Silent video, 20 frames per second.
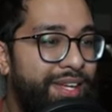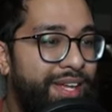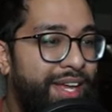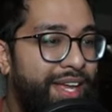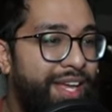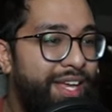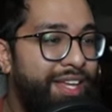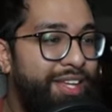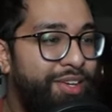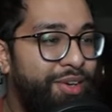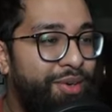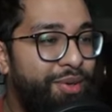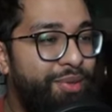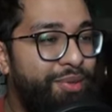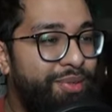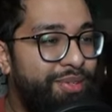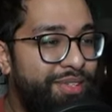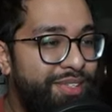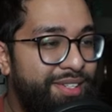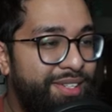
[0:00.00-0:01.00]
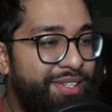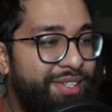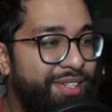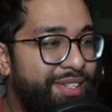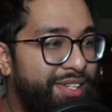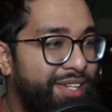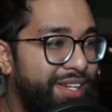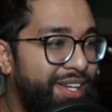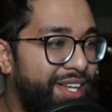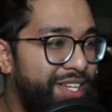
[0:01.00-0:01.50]
Hey, yo,
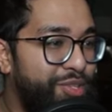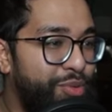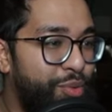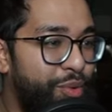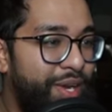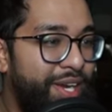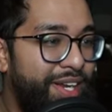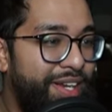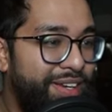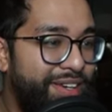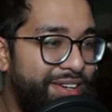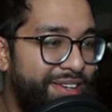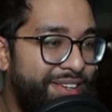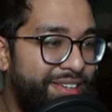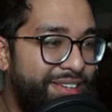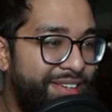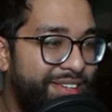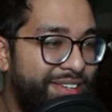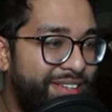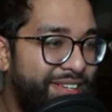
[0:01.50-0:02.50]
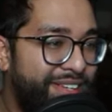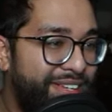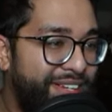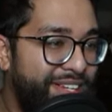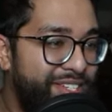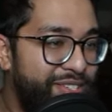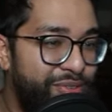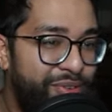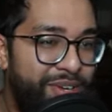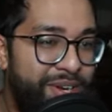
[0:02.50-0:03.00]
let's win it.
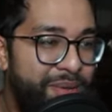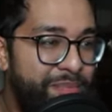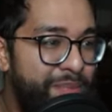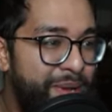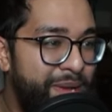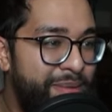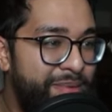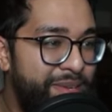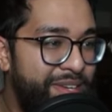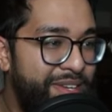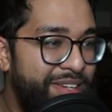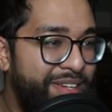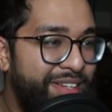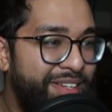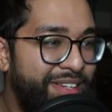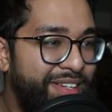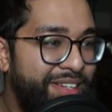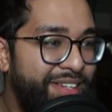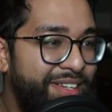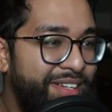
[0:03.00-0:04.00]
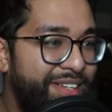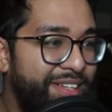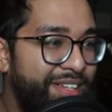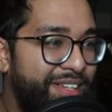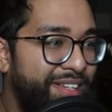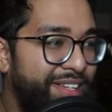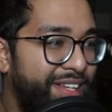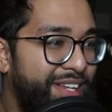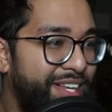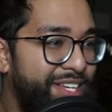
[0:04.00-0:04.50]
Let's win it, baby.
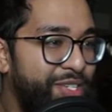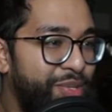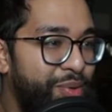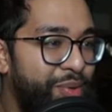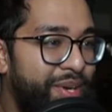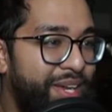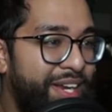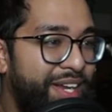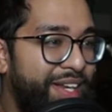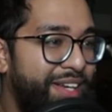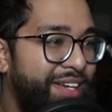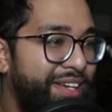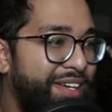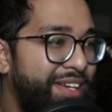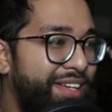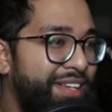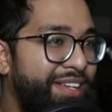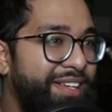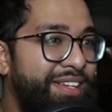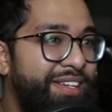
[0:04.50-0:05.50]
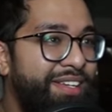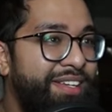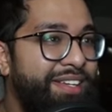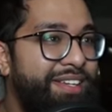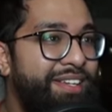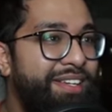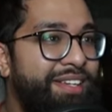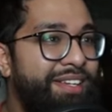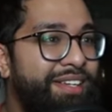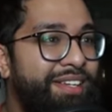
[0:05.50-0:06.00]
Let's win it.
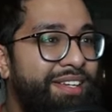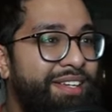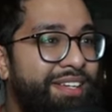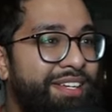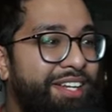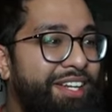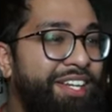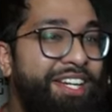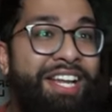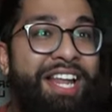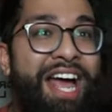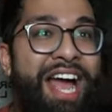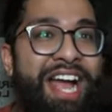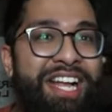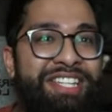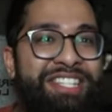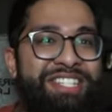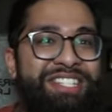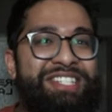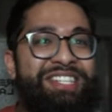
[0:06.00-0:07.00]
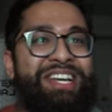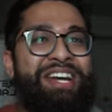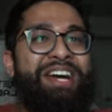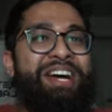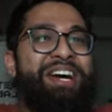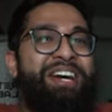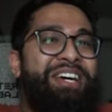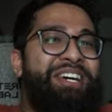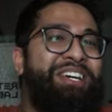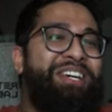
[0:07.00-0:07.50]
Let's
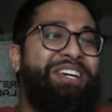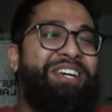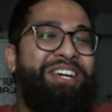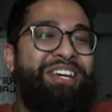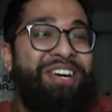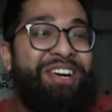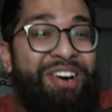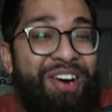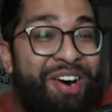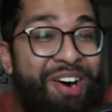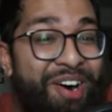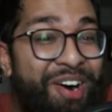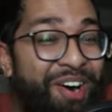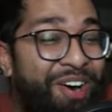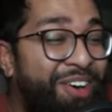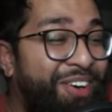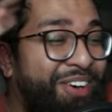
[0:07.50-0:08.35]
go.